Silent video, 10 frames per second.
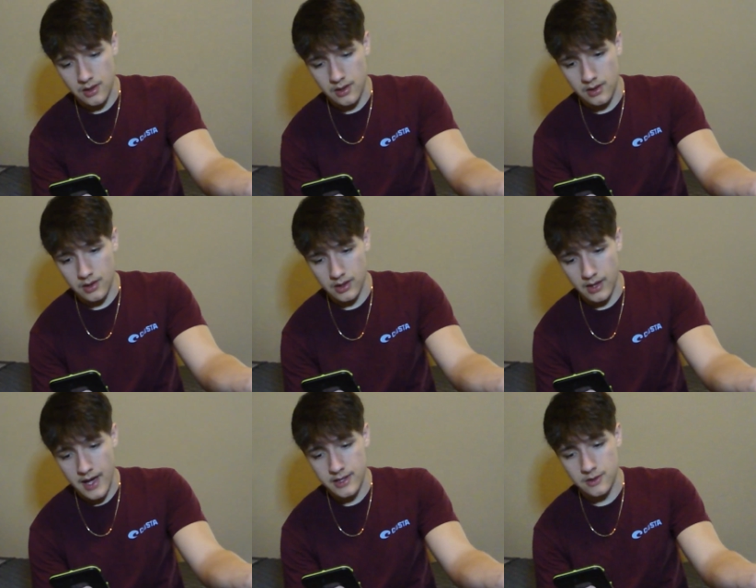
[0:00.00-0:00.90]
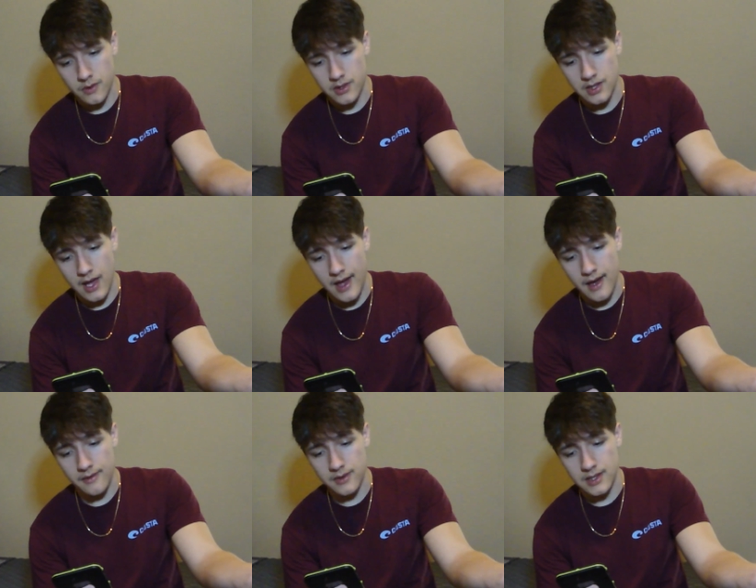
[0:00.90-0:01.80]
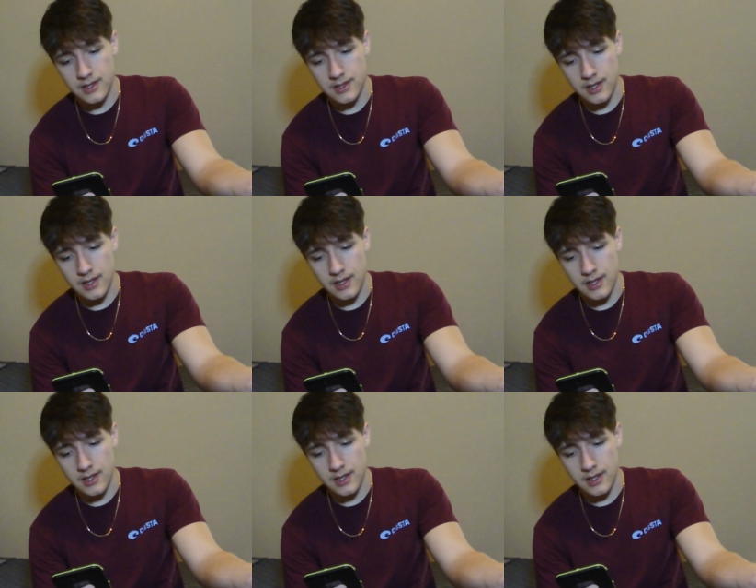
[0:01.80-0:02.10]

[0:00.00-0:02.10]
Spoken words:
And the last switch they have is